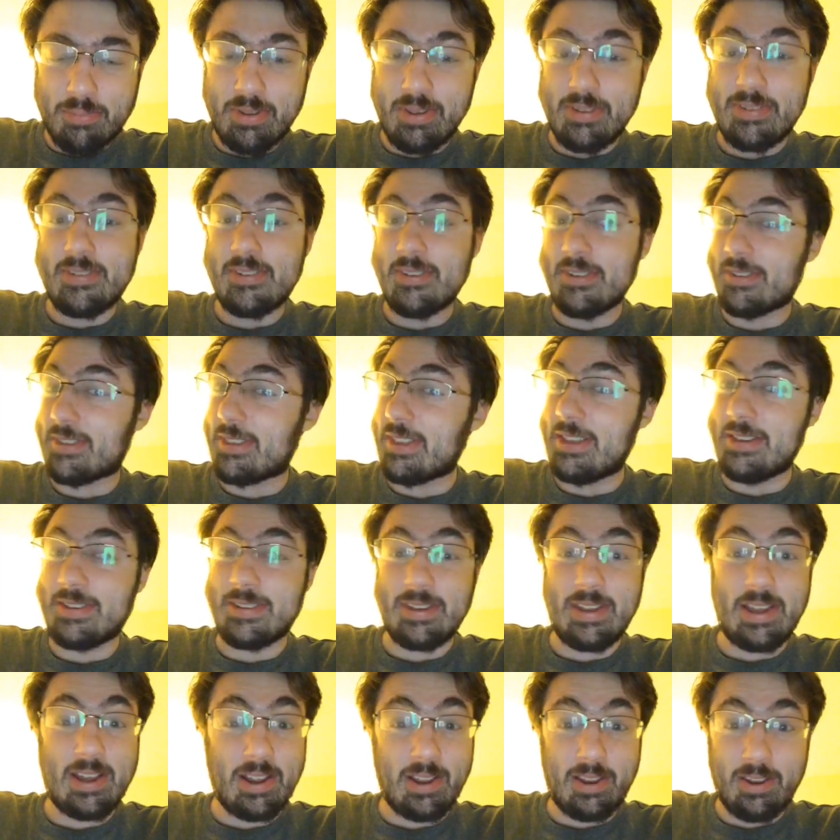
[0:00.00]
It's
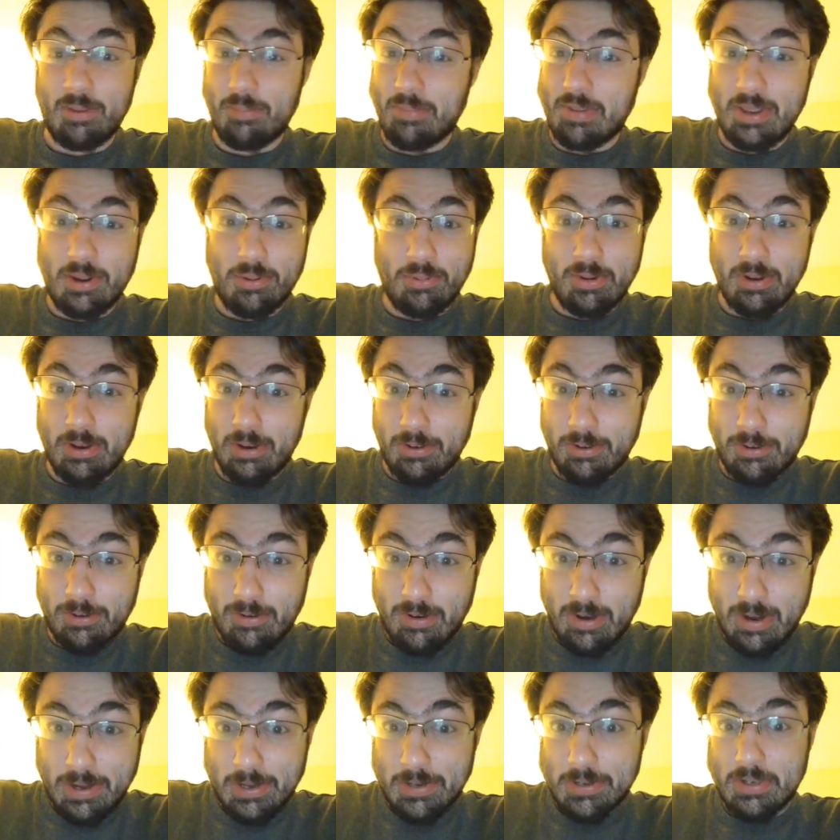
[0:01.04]
not going to be a winning
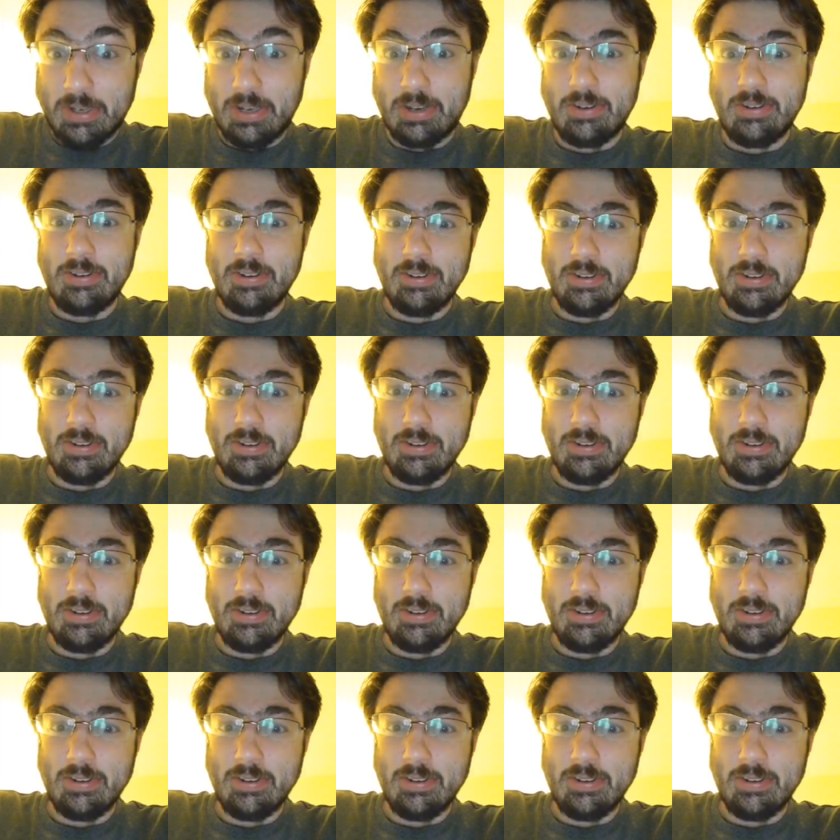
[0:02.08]
strategy.